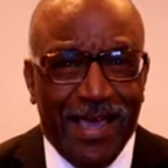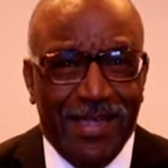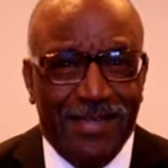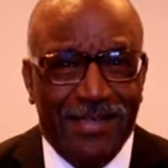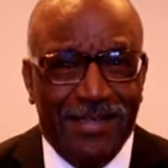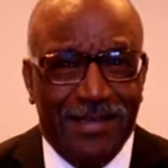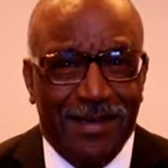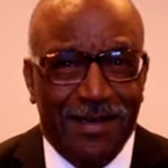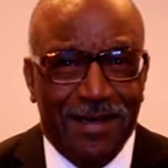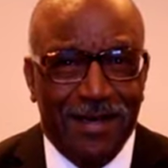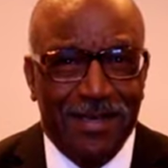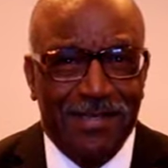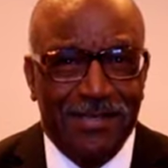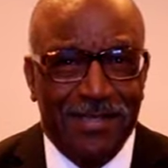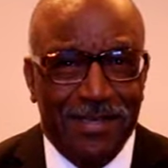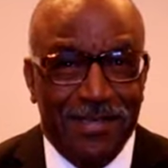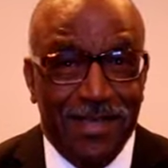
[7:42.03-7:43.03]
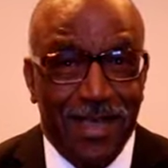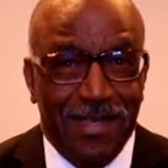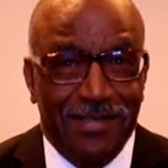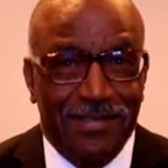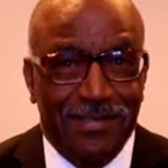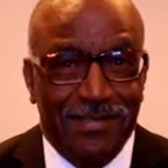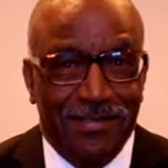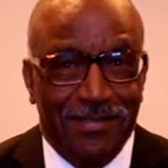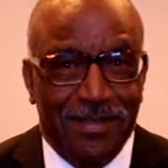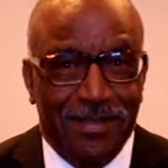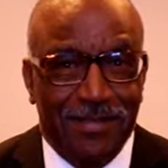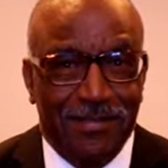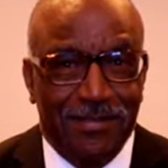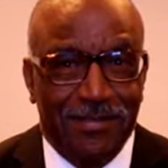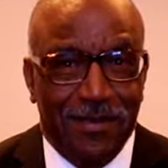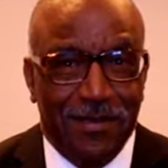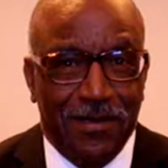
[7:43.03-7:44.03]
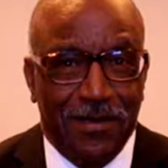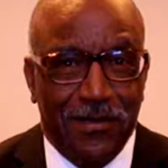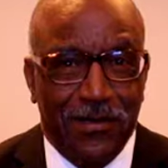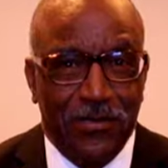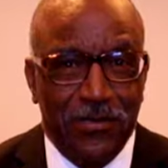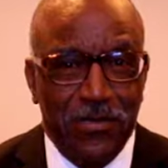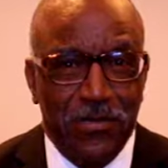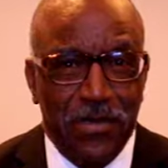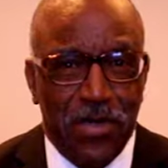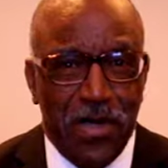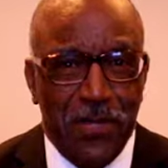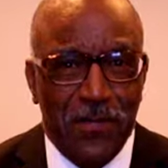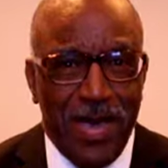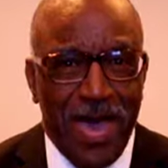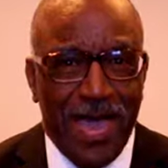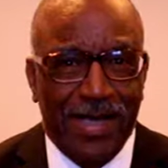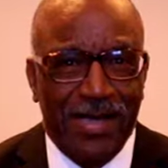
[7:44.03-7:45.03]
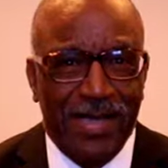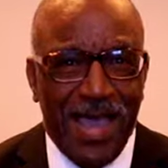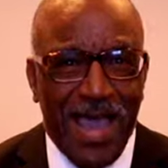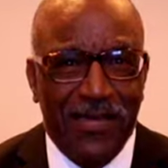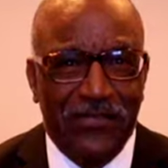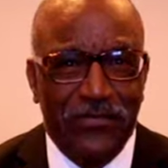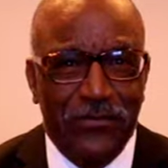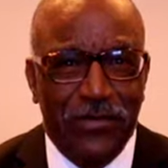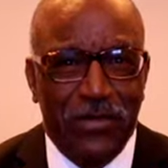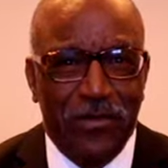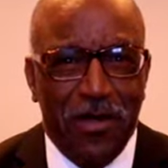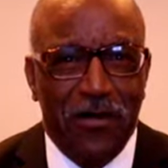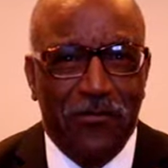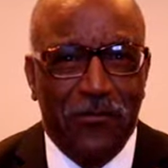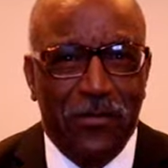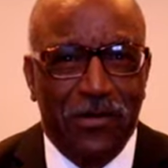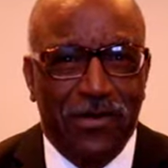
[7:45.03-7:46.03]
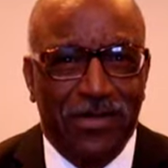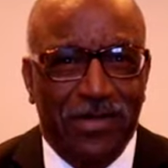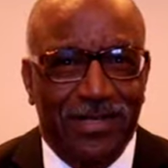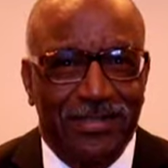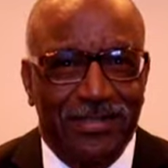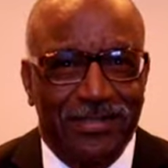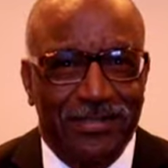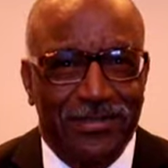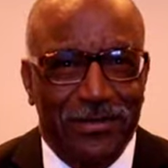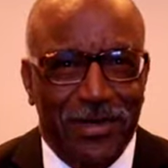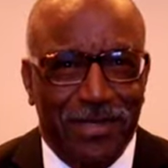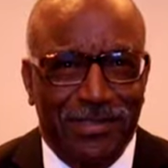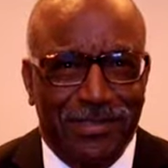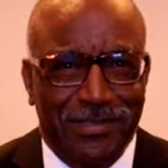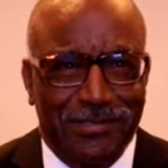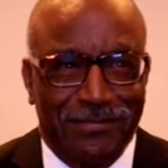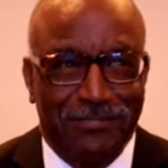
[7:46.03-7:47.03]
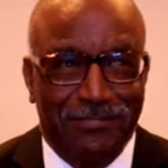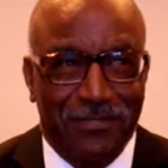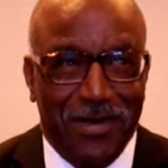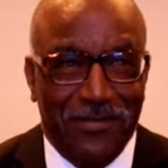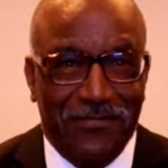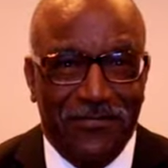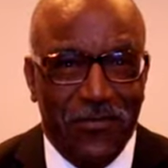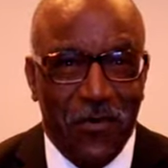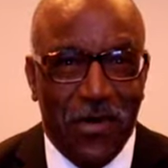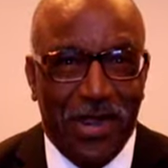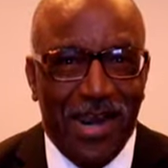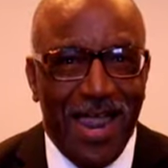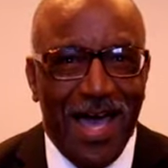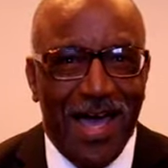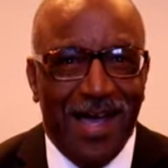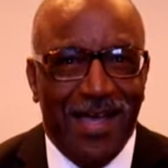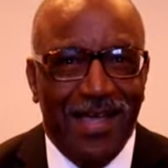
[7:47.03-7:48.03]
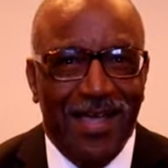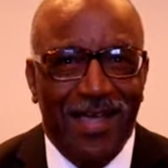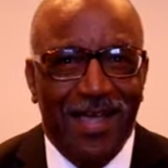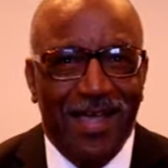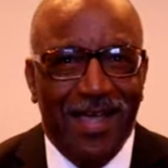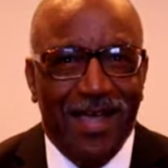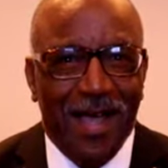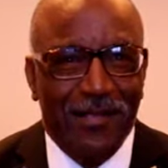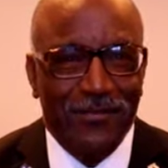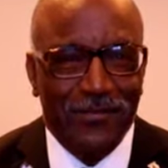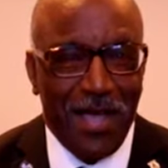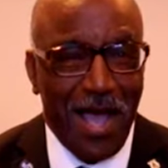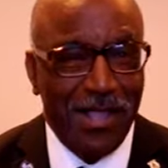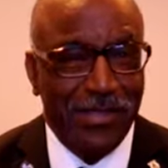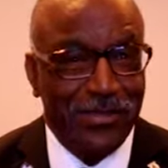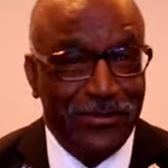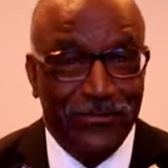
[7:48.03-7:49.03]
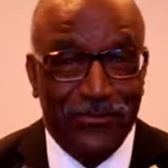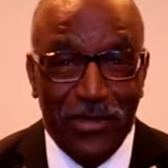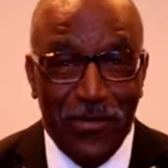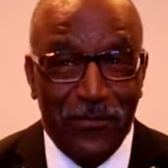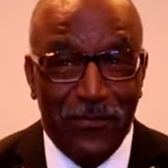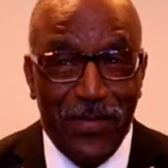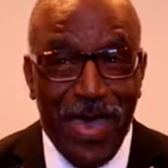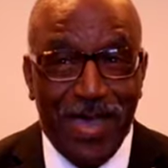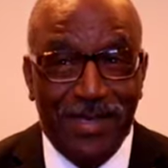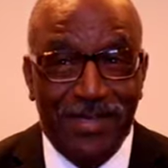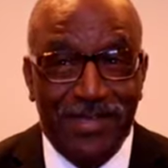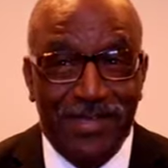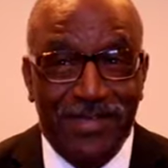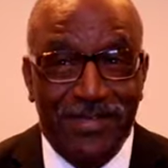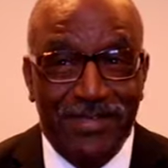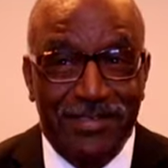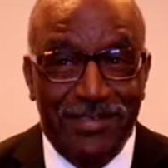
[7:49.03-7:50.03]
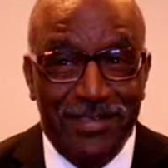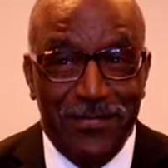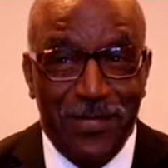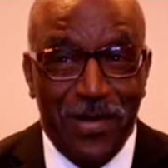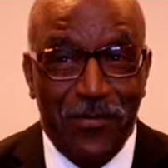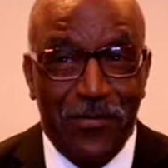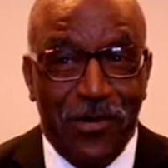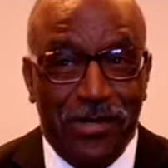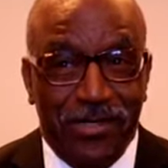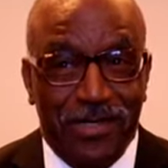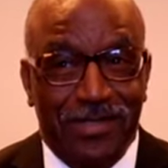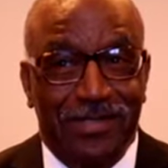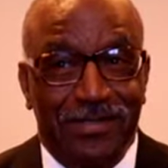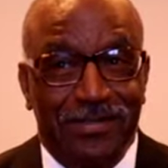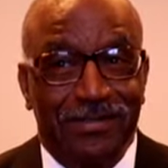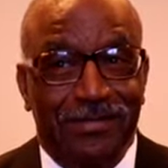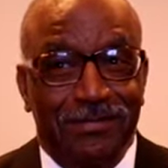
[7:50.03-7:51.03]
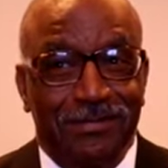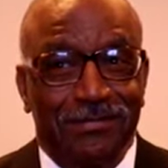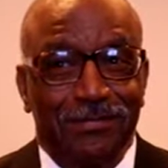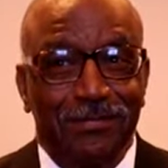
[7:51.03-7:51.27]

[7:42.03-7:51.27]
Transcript: and uh, he said, yes. He says, uh, you can come back after you get off work. You know, about four o'clock. So okay. I just jumped back in and did my work, and